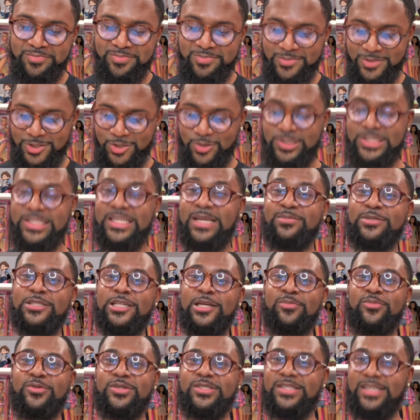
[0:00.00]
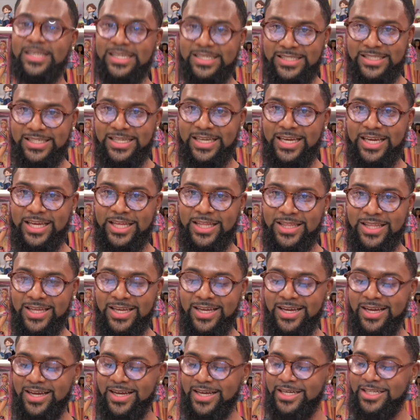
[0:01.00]
to September 16th
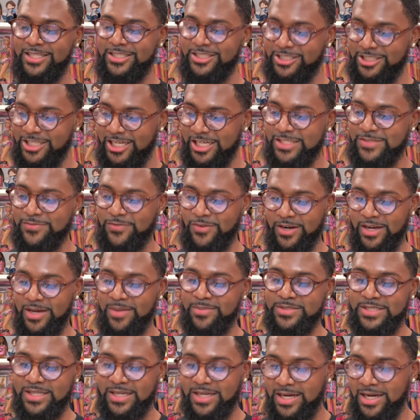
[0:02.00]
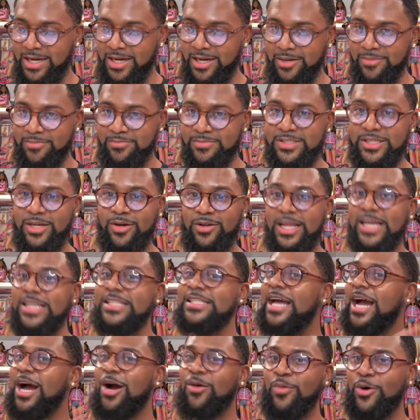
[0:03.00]
just for him to come. So let's
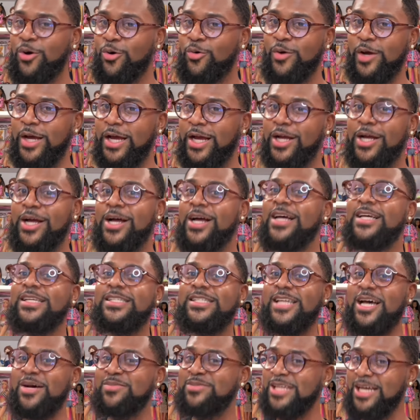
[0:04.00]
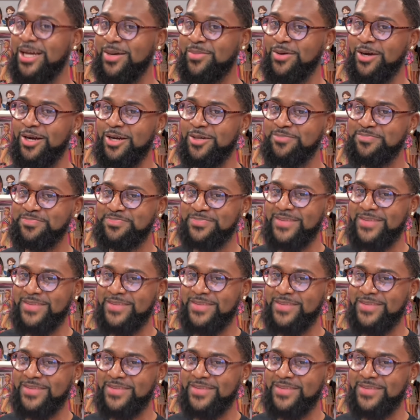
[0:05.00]
count real quick. September,